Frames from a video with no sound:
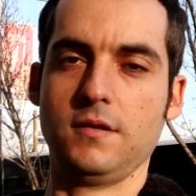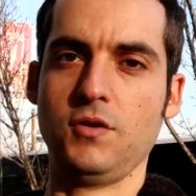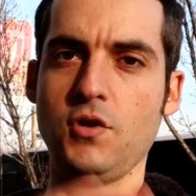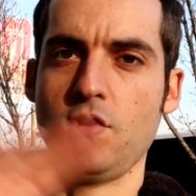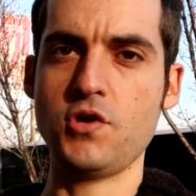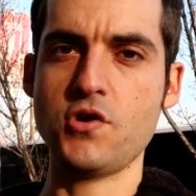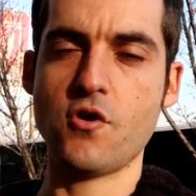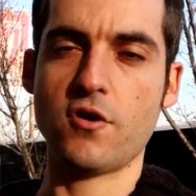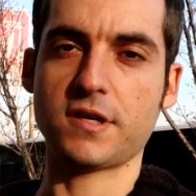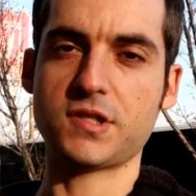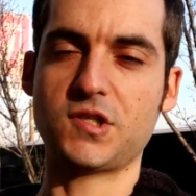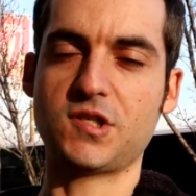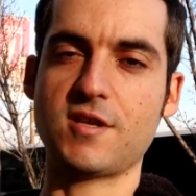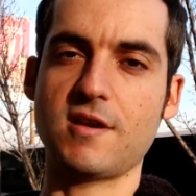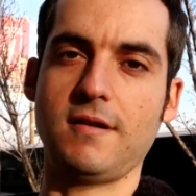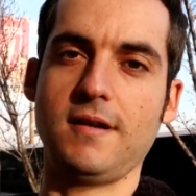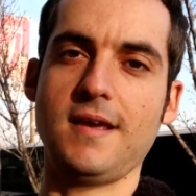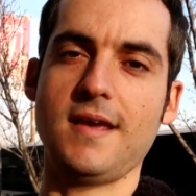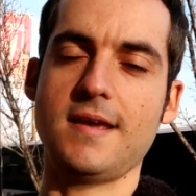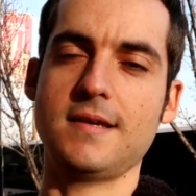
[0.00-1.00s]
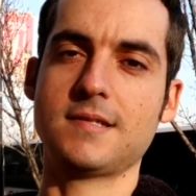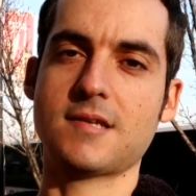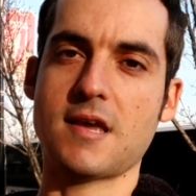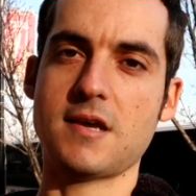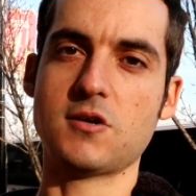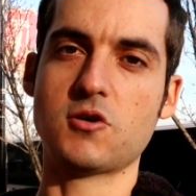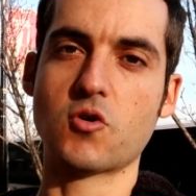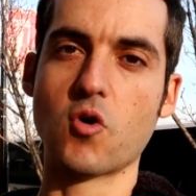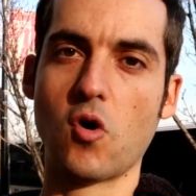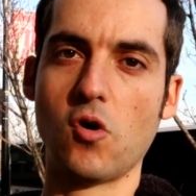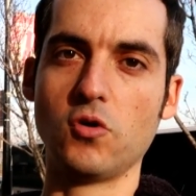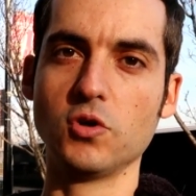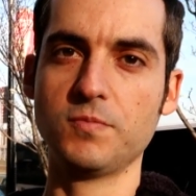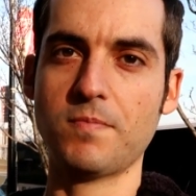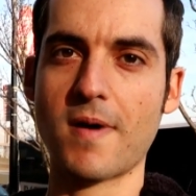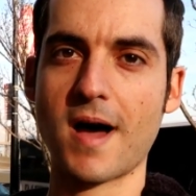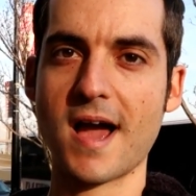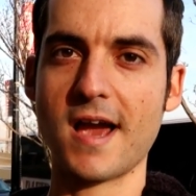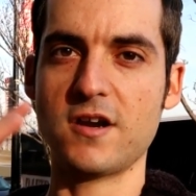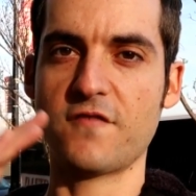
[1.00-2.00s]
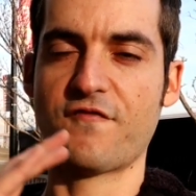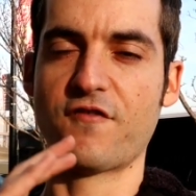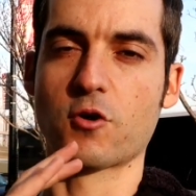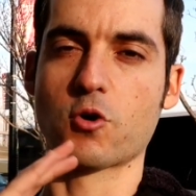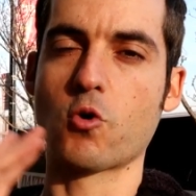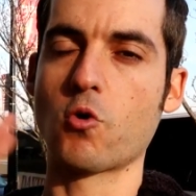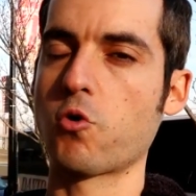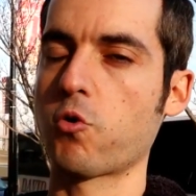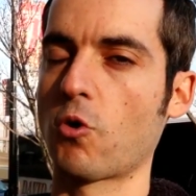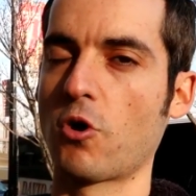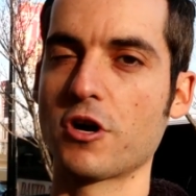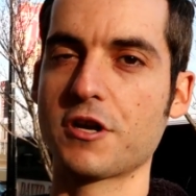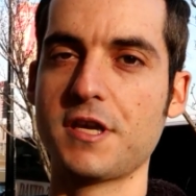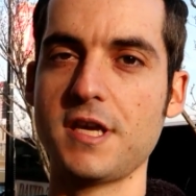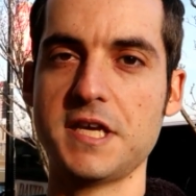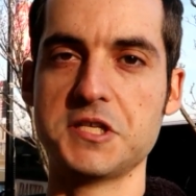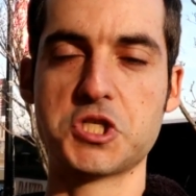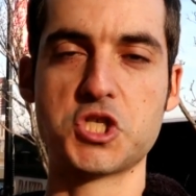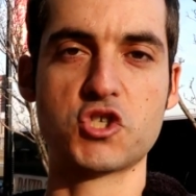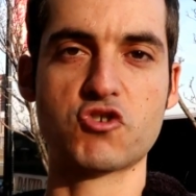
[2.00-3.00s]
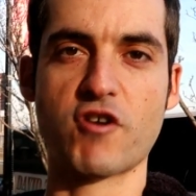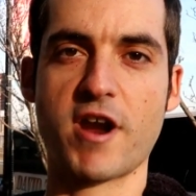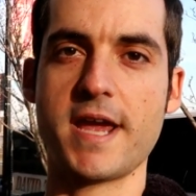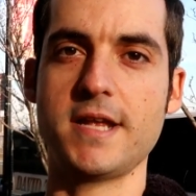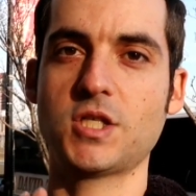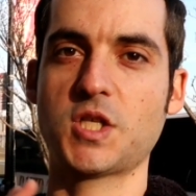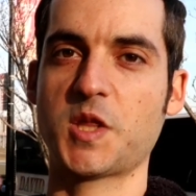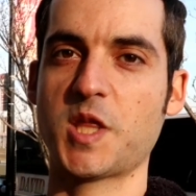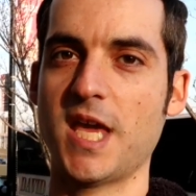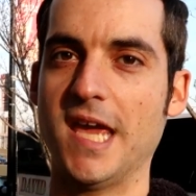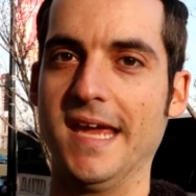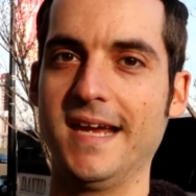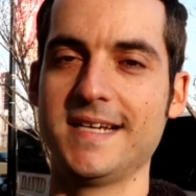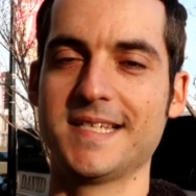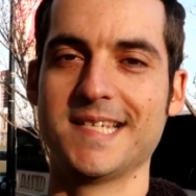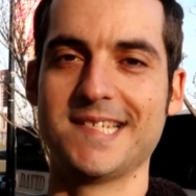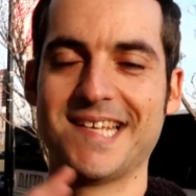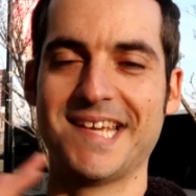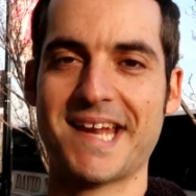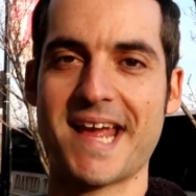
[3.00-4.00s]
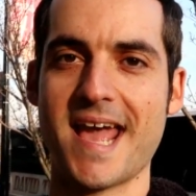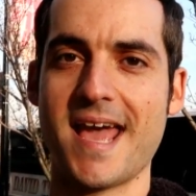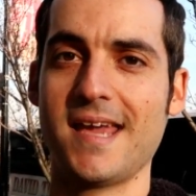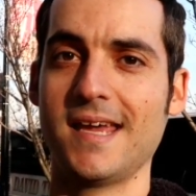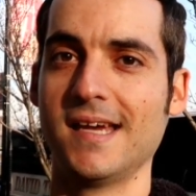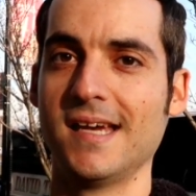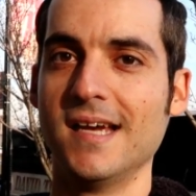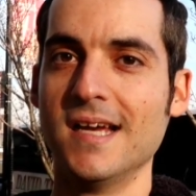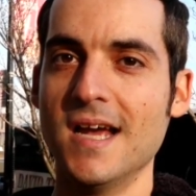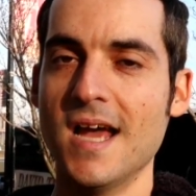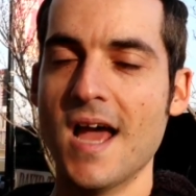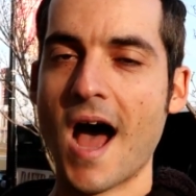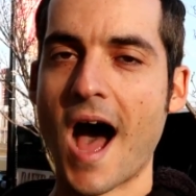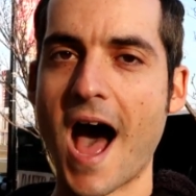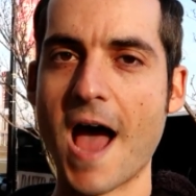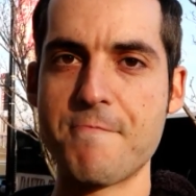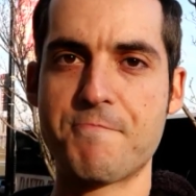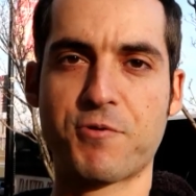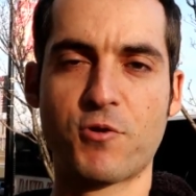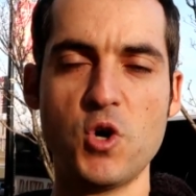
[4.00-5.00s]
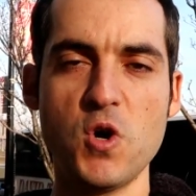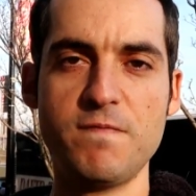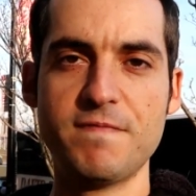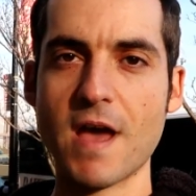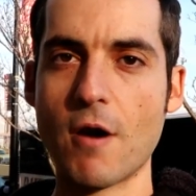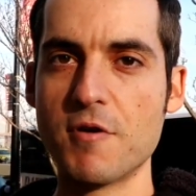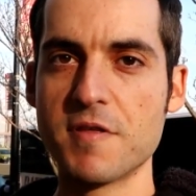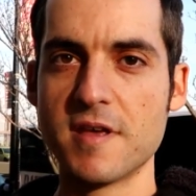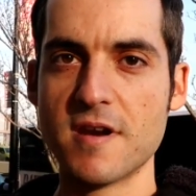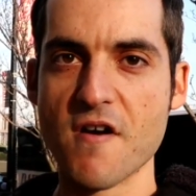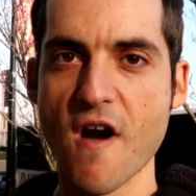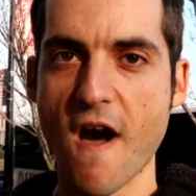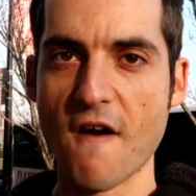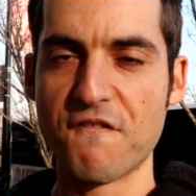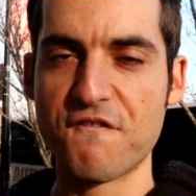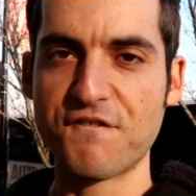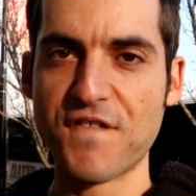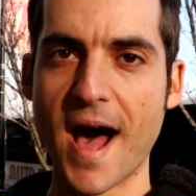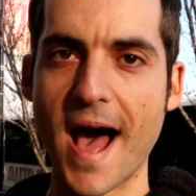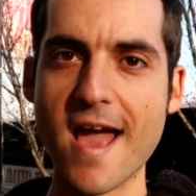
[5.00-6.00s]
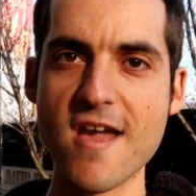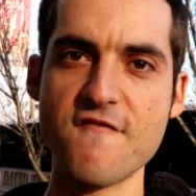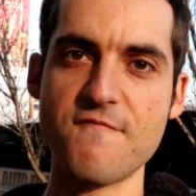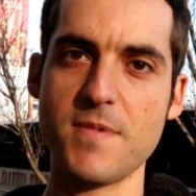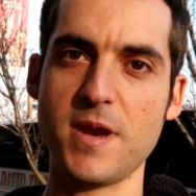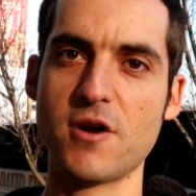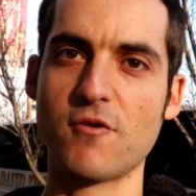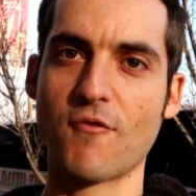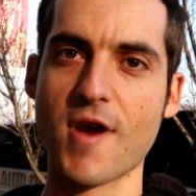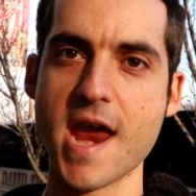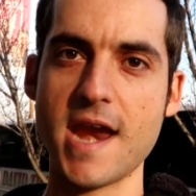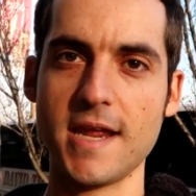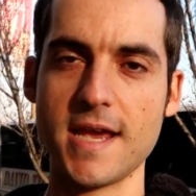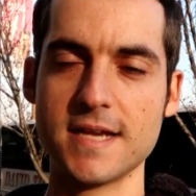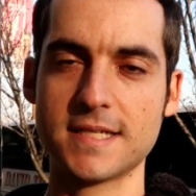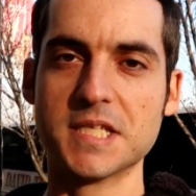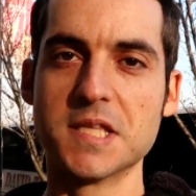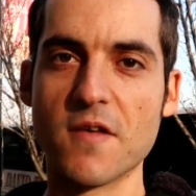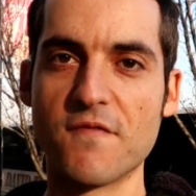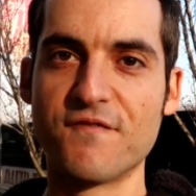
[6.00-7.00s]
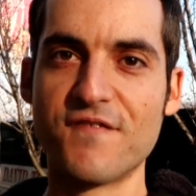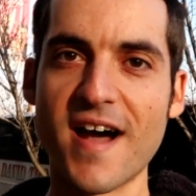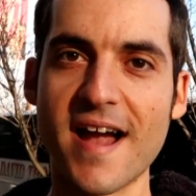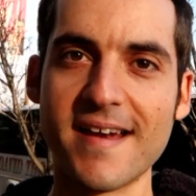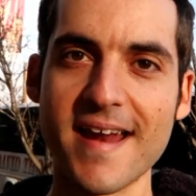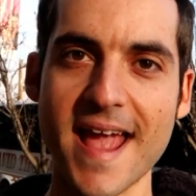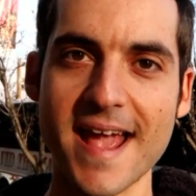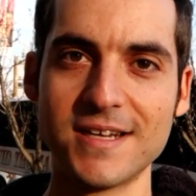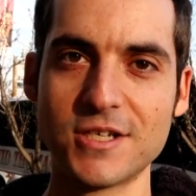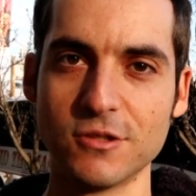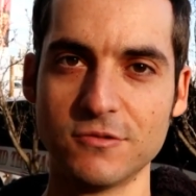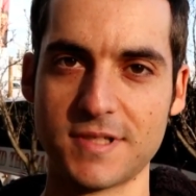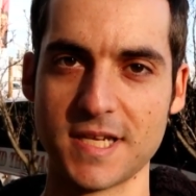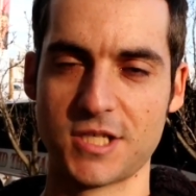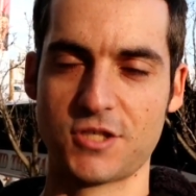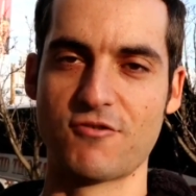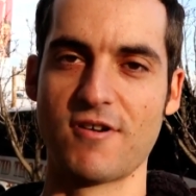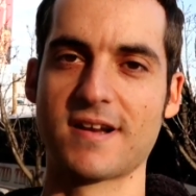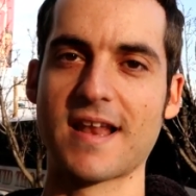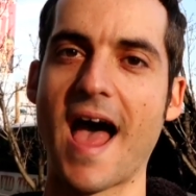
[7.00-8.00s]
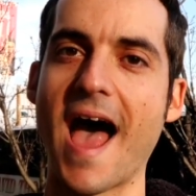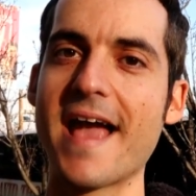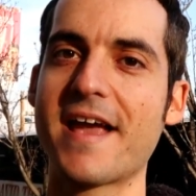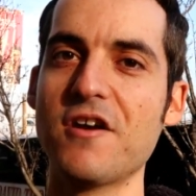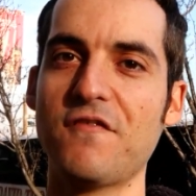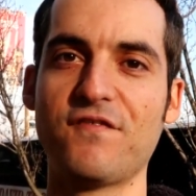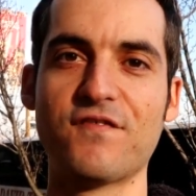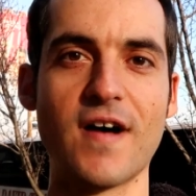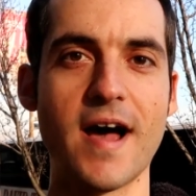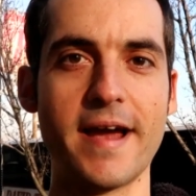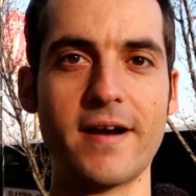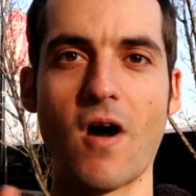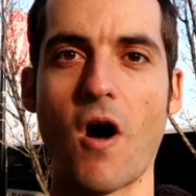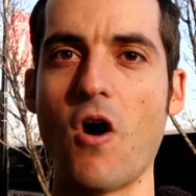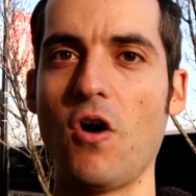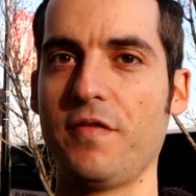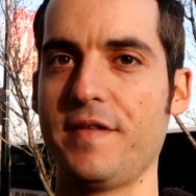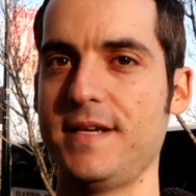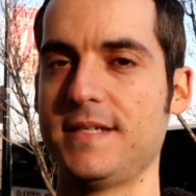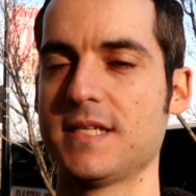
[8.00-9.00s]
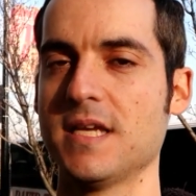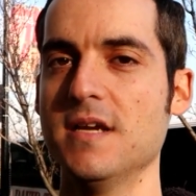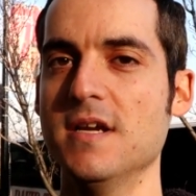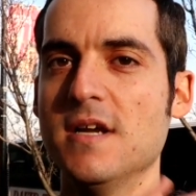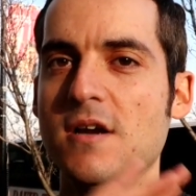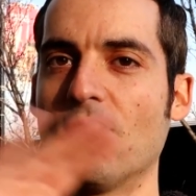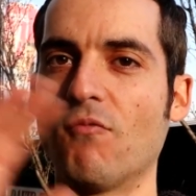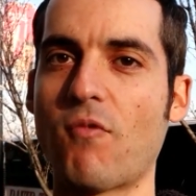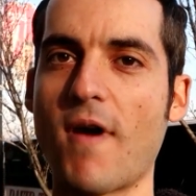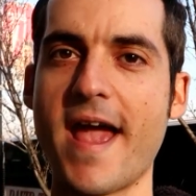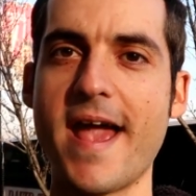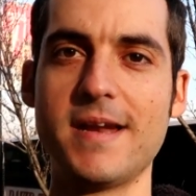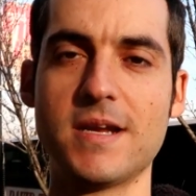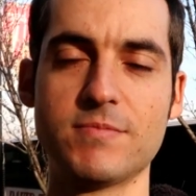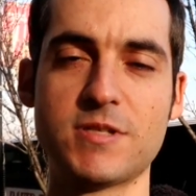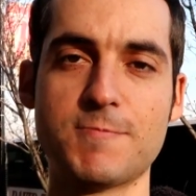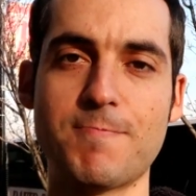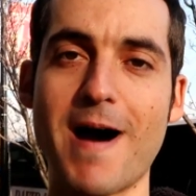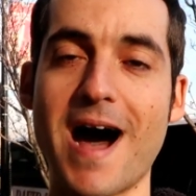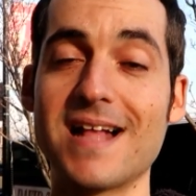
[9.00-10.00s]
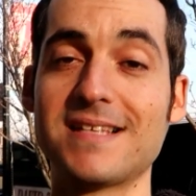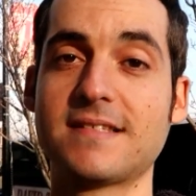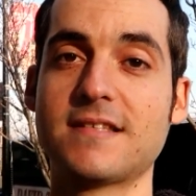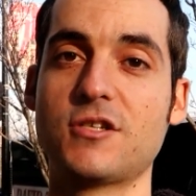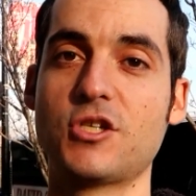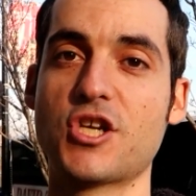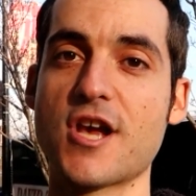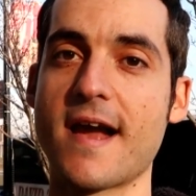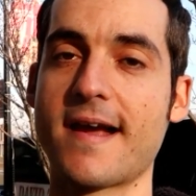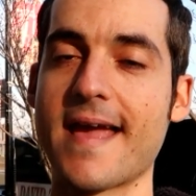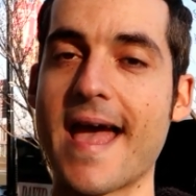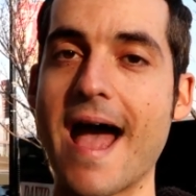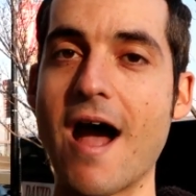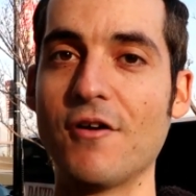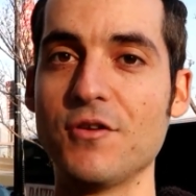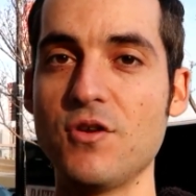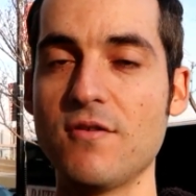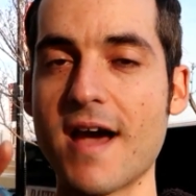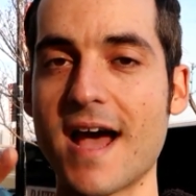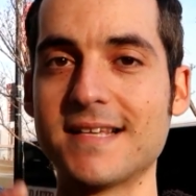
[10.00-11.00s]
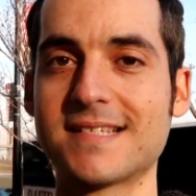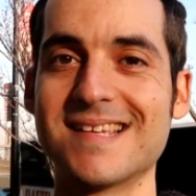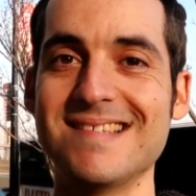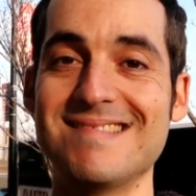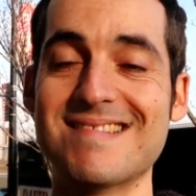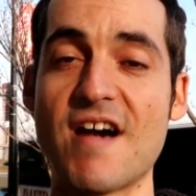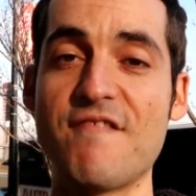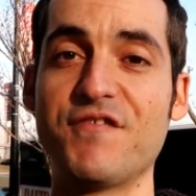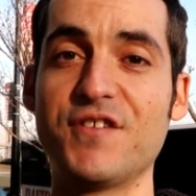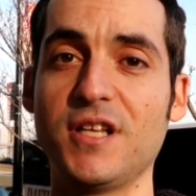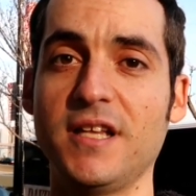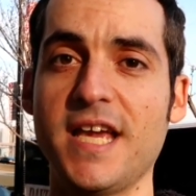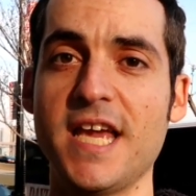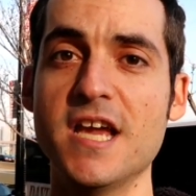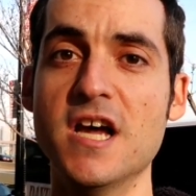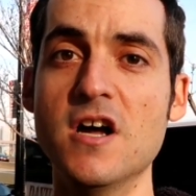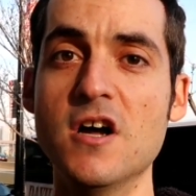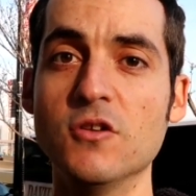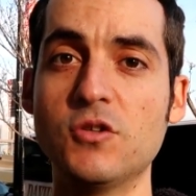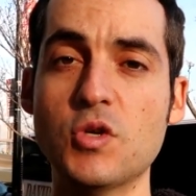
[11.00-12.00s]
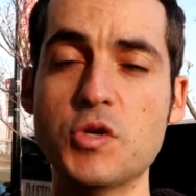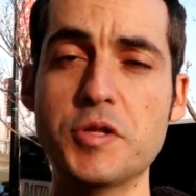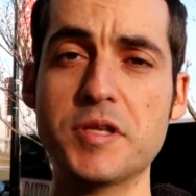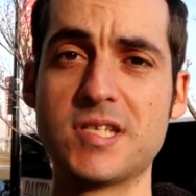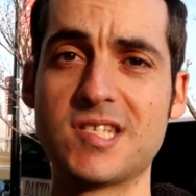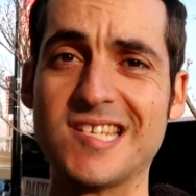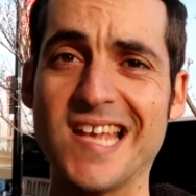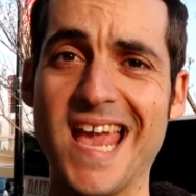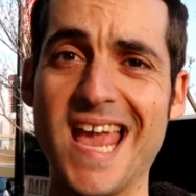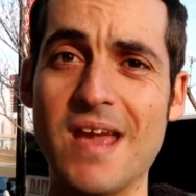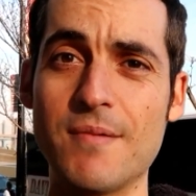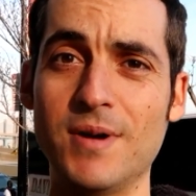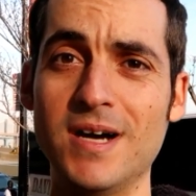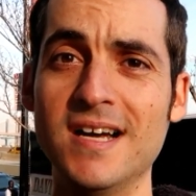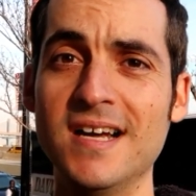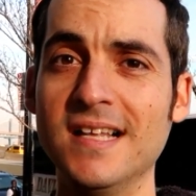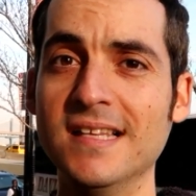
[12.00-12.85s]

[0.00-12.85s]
New York City is a gold mine for quirky and strange things, and today I proved that within a 5-minute radius in the financial district I could find all these random spots to check out, and you guys can definitely do the same.